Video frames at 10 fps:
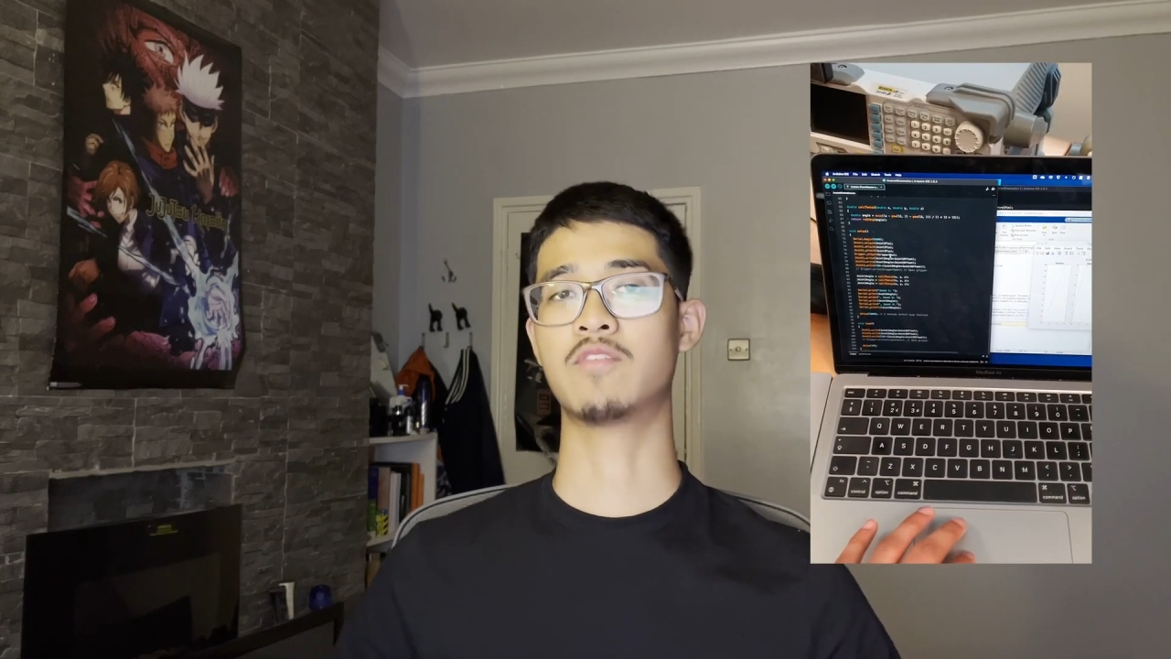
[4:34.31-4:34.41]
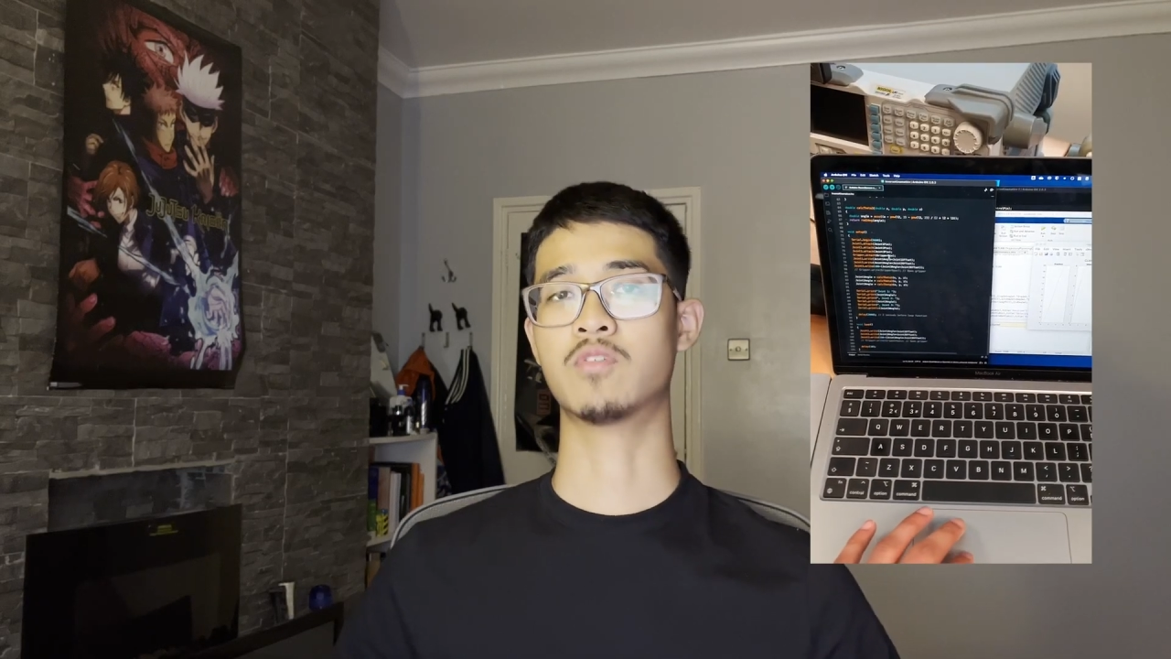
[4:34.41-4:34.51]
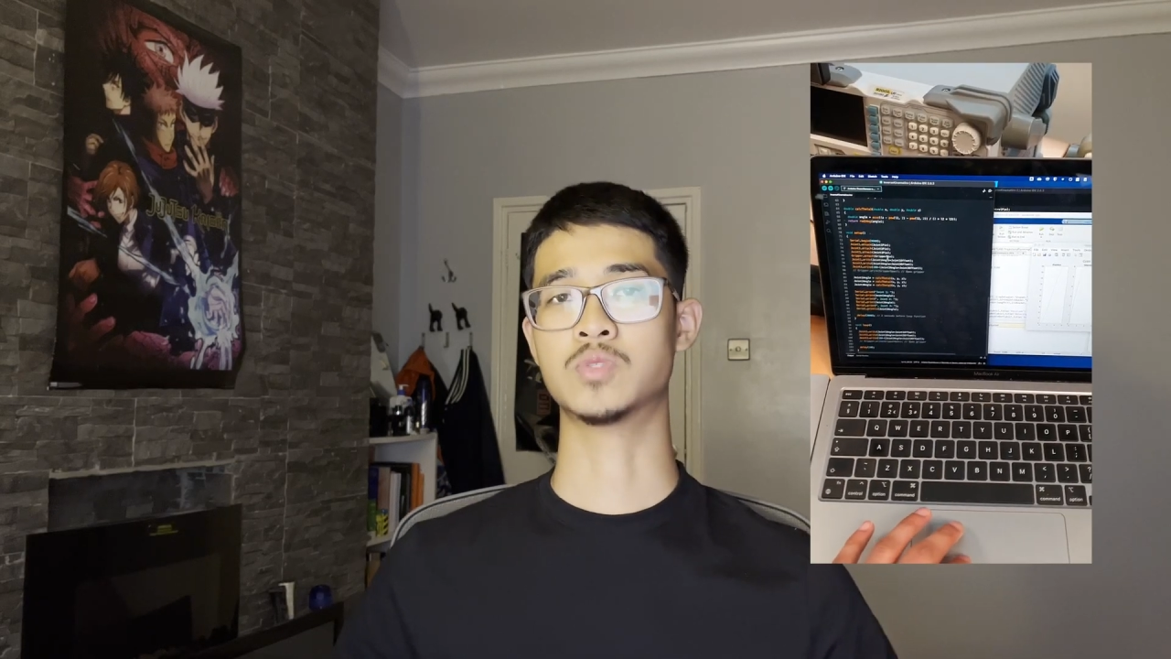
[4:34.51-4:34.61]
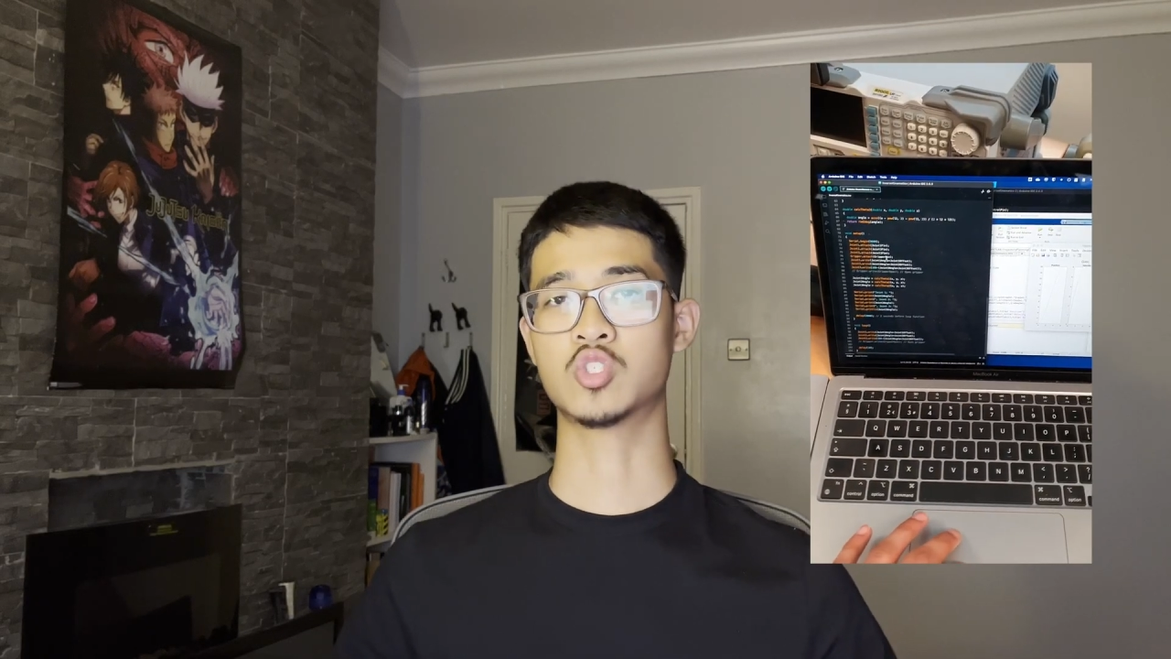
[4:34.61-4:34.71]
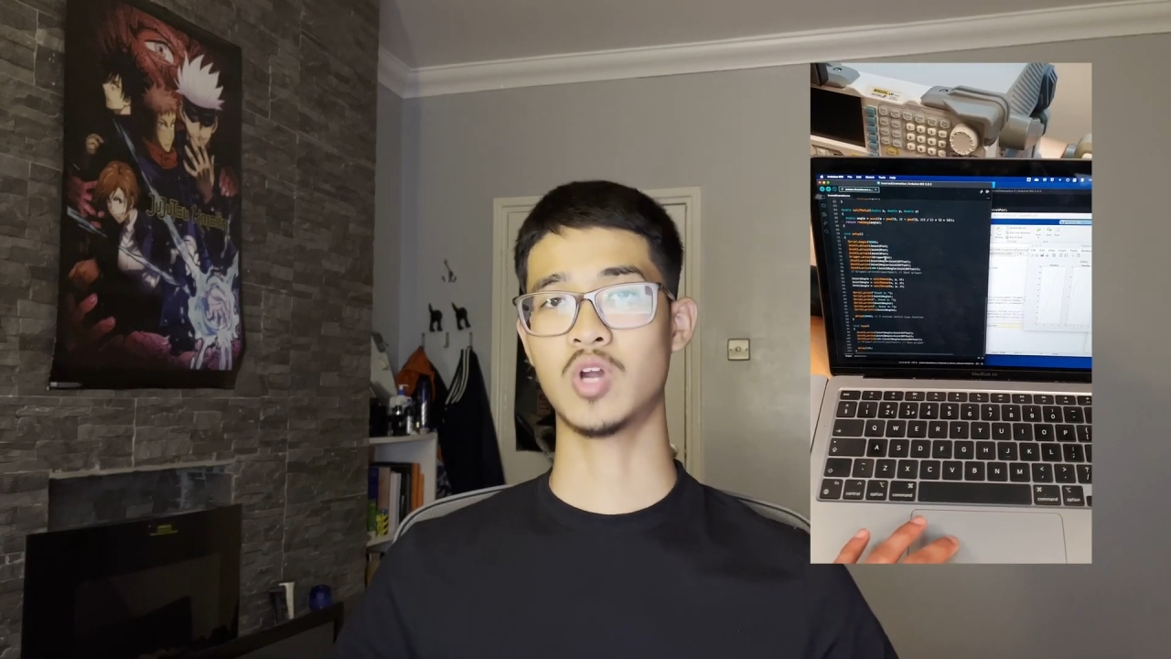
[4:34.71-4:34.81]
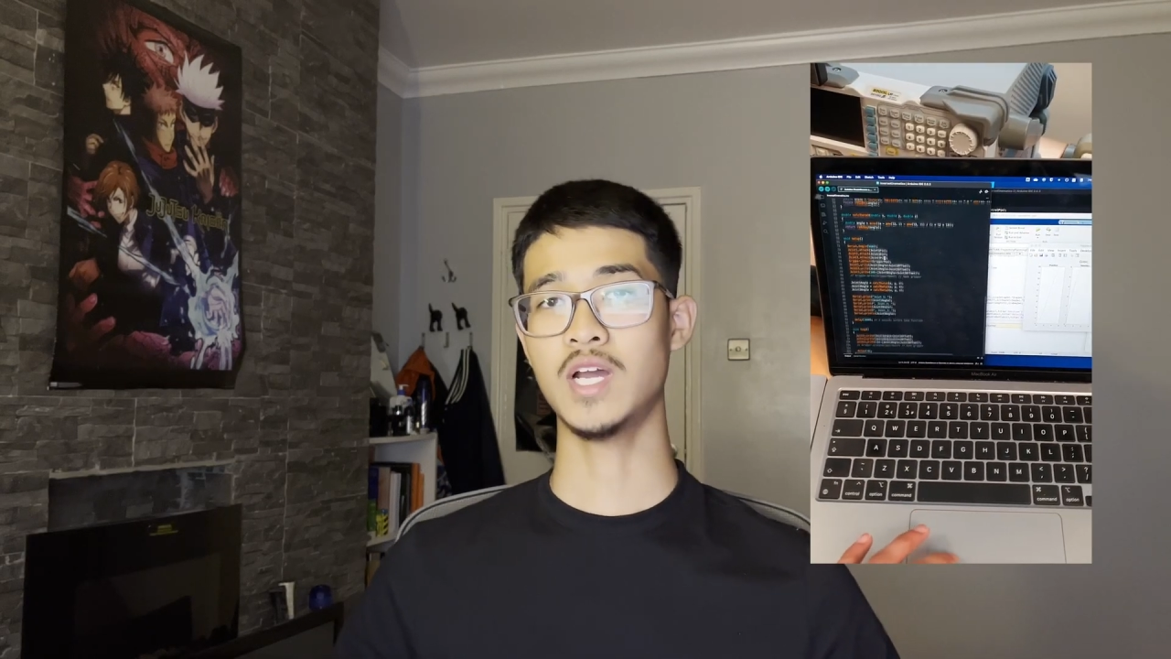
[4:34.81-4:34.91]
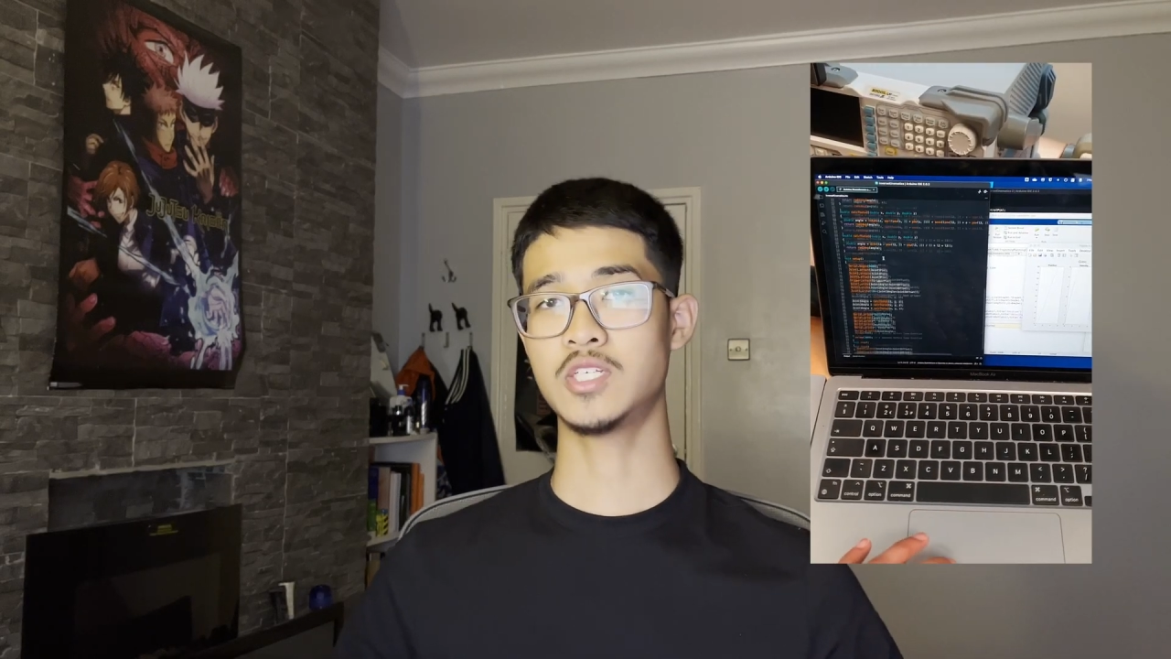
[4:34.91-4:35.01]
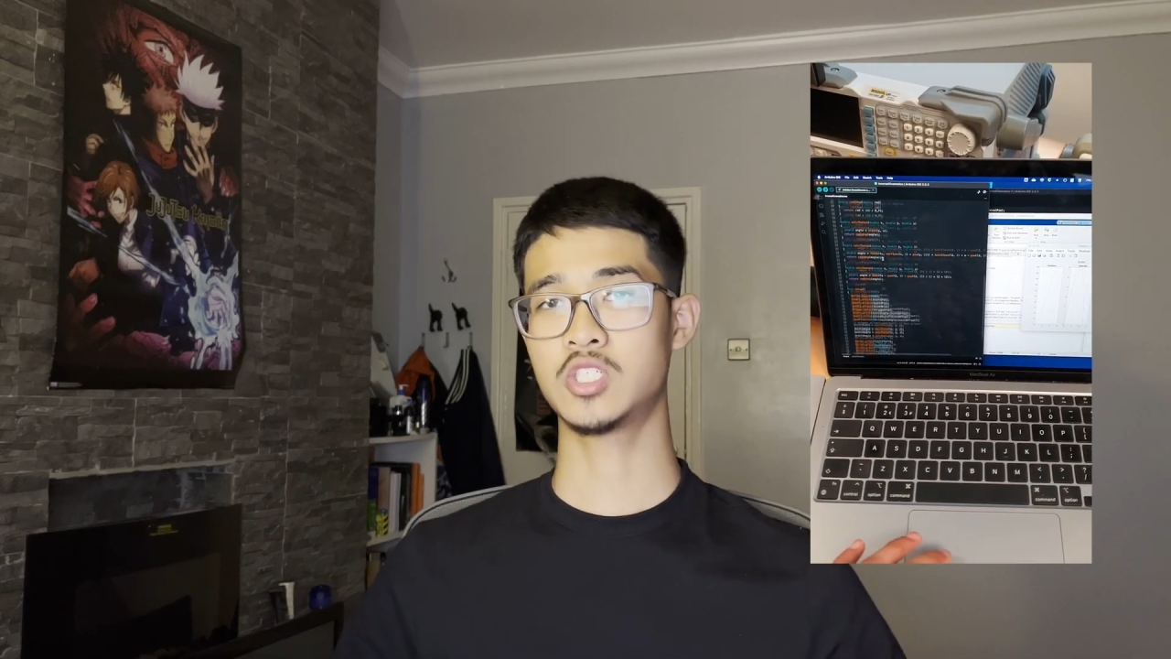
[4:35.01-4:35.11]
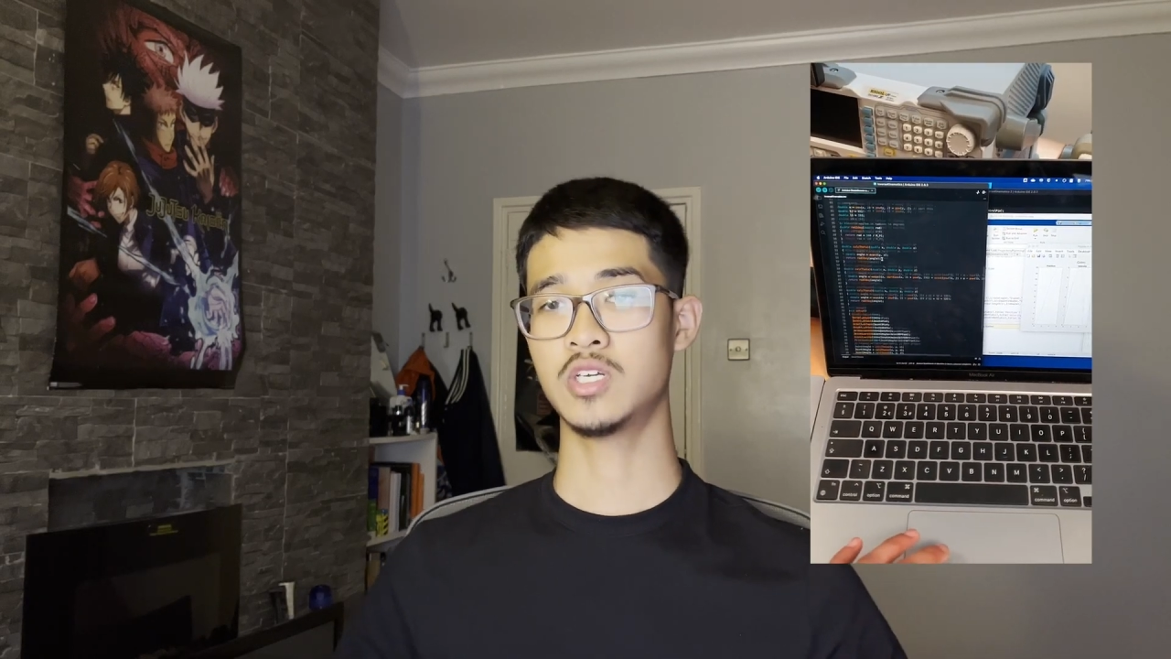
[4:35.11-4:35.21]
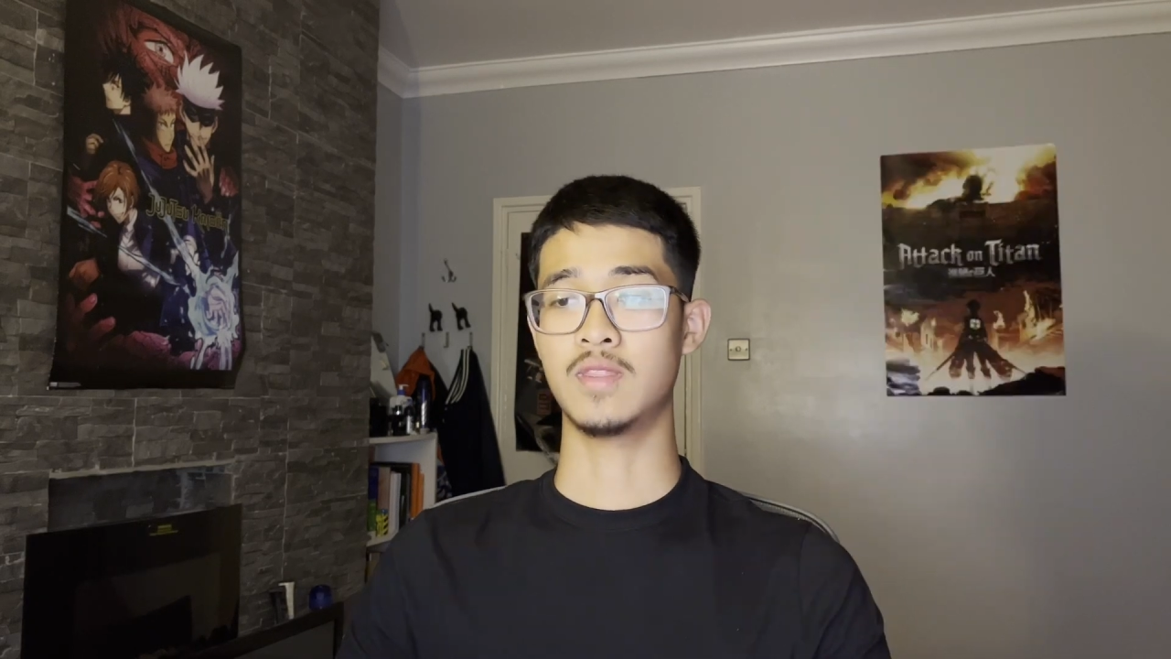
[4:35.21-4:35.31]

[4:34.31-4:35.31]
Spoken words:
from scratch.